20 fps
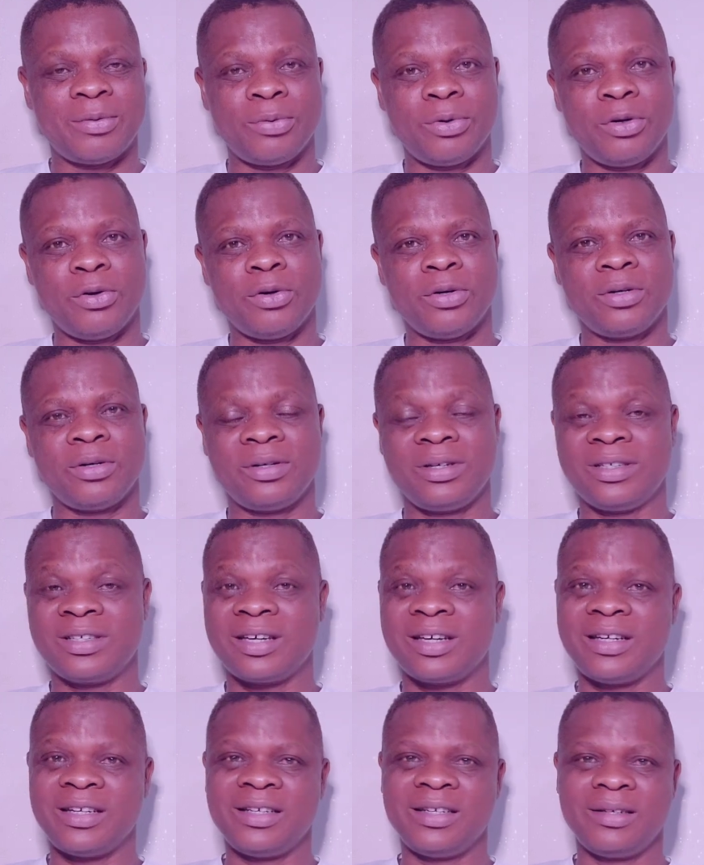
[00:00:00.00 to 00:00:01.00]
We know
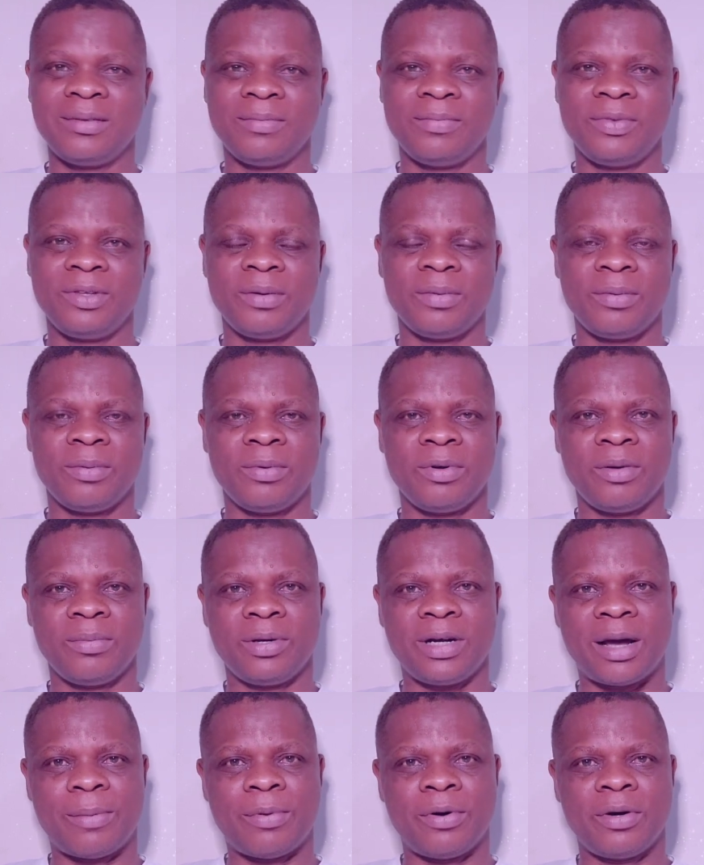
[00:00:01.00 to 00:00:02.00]
recently
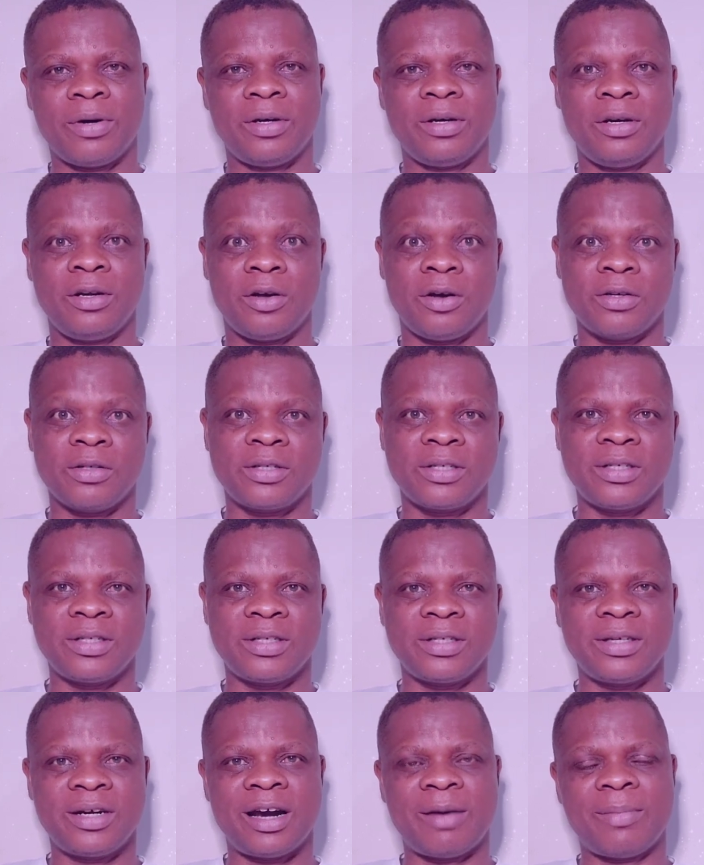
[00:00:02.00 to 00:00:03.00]
Burnaboy lost
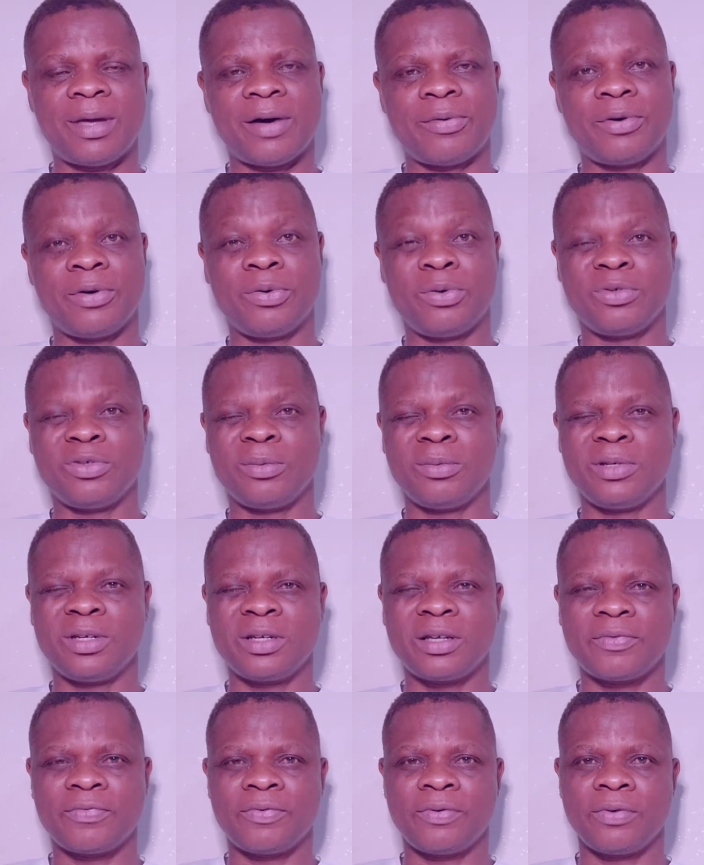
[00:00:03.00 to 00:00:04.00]
his Grammy Award.
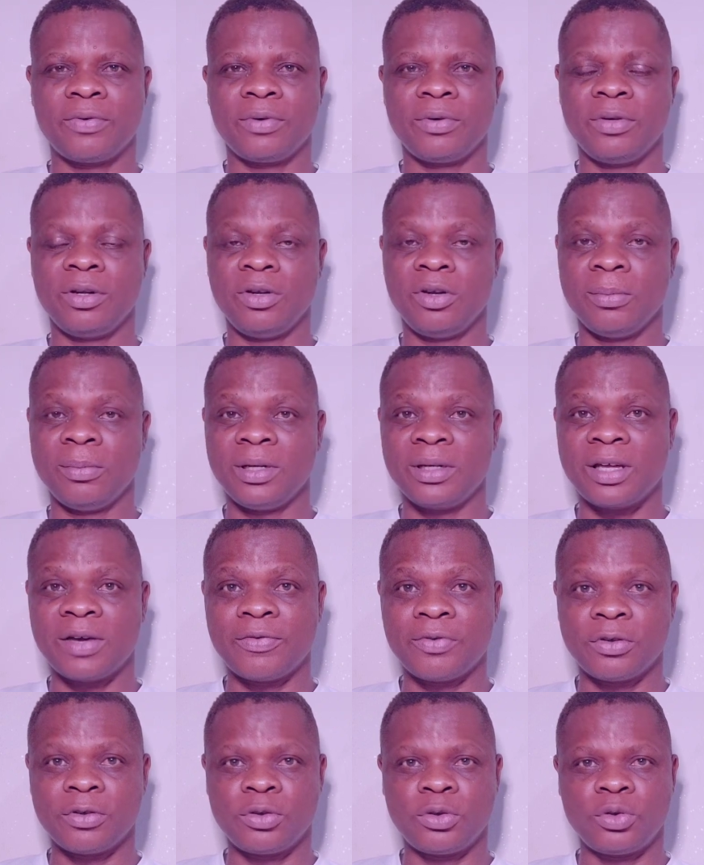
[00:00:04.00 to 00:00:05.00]
He was
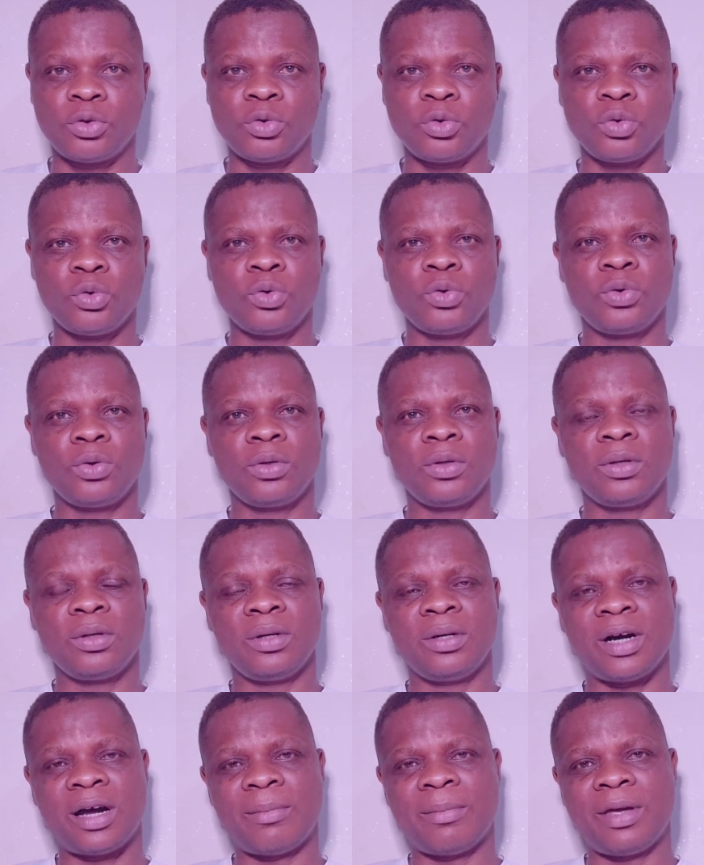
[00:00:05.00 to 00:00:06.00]
nominated for 2
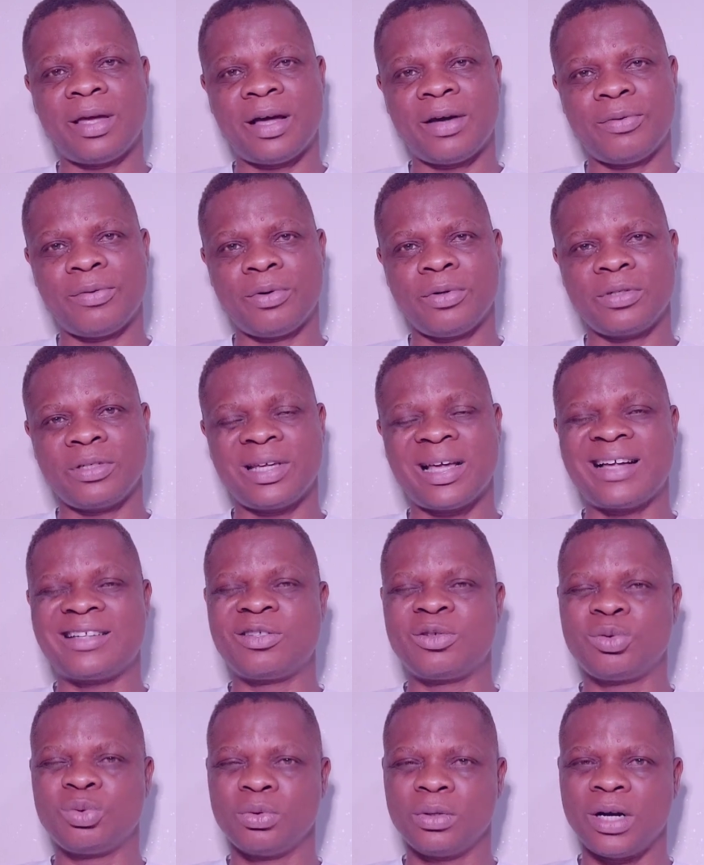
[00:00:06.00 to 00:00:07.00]
Grammy Awards. He
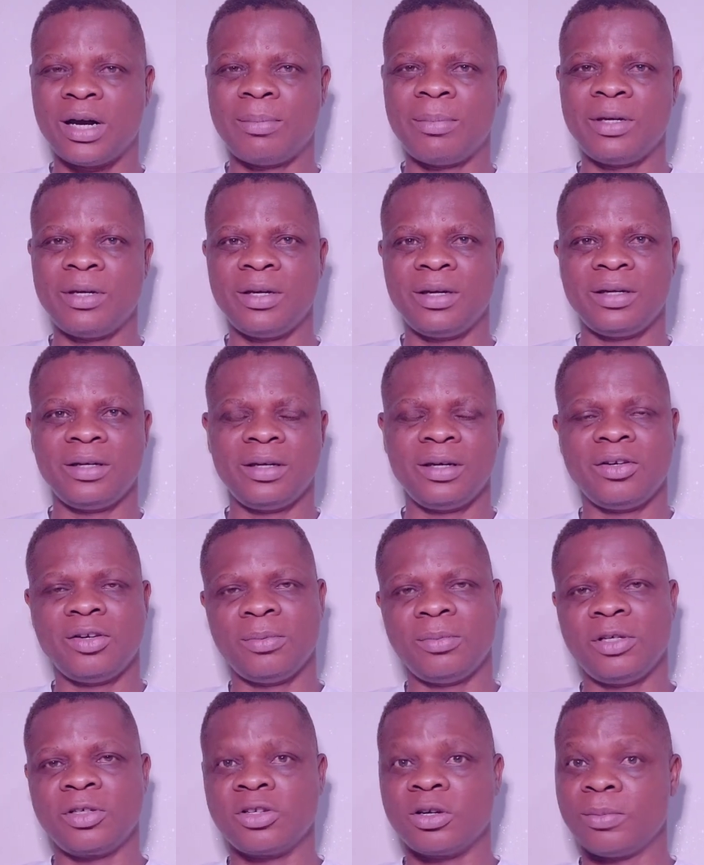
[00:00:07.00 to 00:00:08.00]
had 2 Grammy
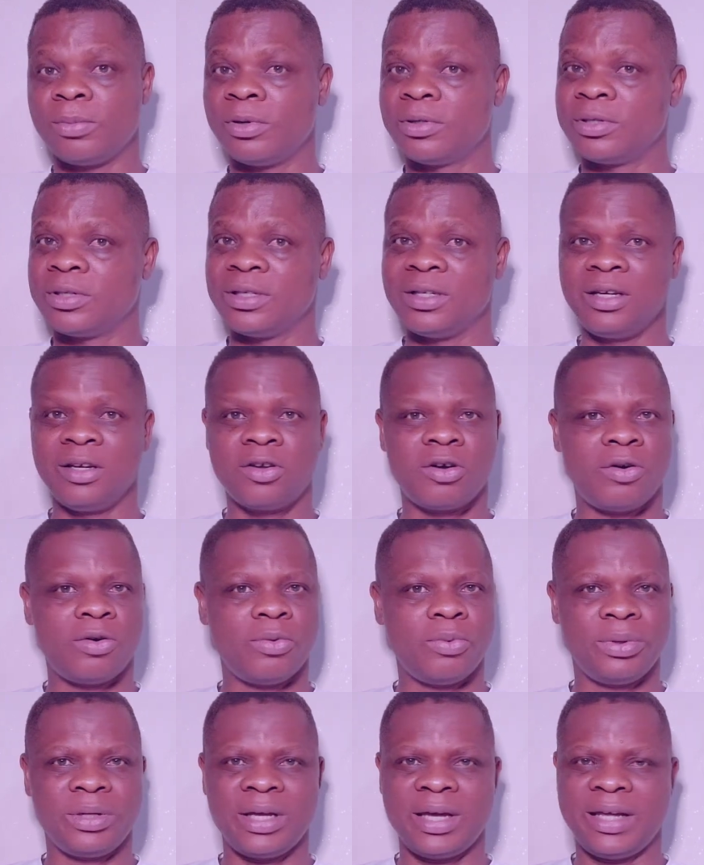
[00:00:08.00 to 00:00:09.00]
nominations, but he didn't
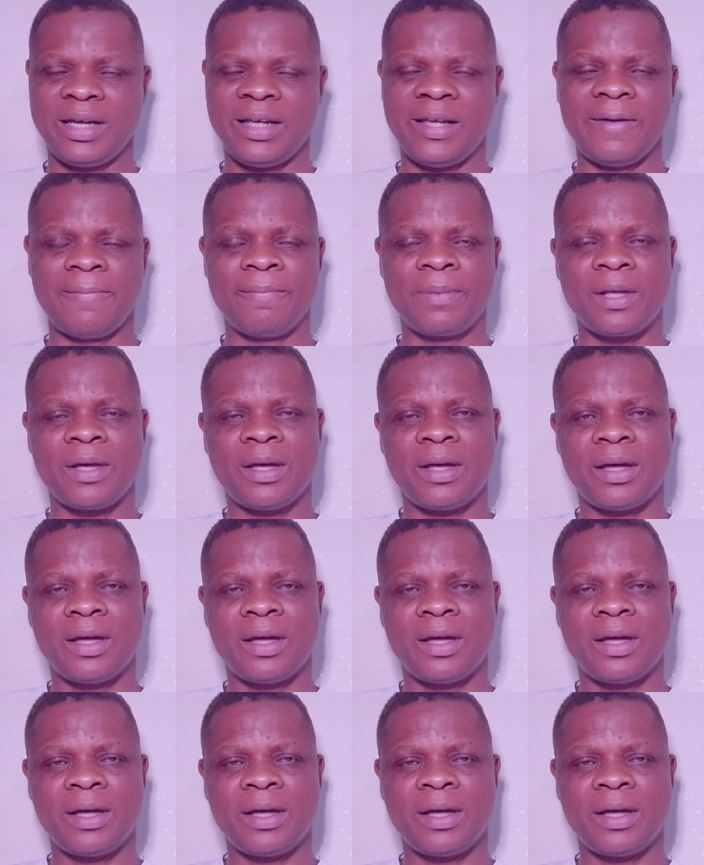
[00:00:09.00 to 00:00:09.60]
come home with any.